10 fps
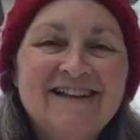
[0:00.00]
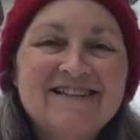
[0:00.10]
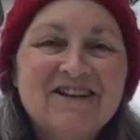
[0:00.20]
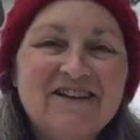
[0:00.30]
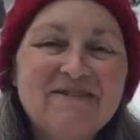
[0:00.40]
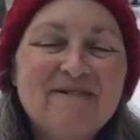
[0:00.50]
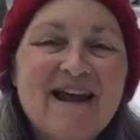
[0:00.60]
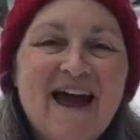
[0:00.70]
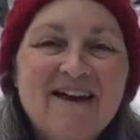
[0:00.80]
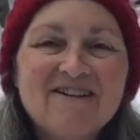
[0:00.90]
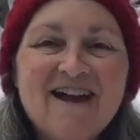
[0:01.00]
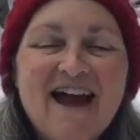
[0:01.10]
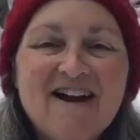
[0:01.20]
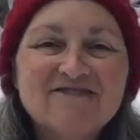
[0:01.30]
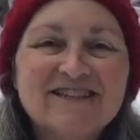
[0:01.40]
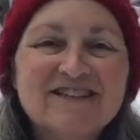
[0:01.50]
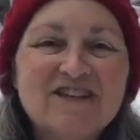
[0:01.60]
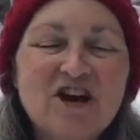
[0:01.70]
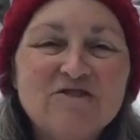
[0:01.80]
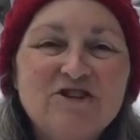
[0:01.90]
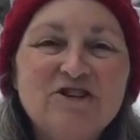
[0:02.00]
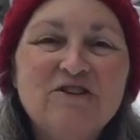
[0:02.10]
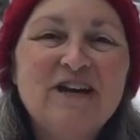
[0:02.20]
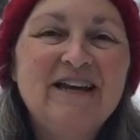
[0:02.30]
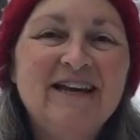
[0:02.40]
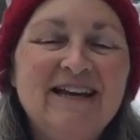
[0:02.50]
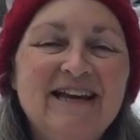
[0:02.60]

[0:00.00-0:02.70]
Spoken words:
So Kim and I are out snowshoeing.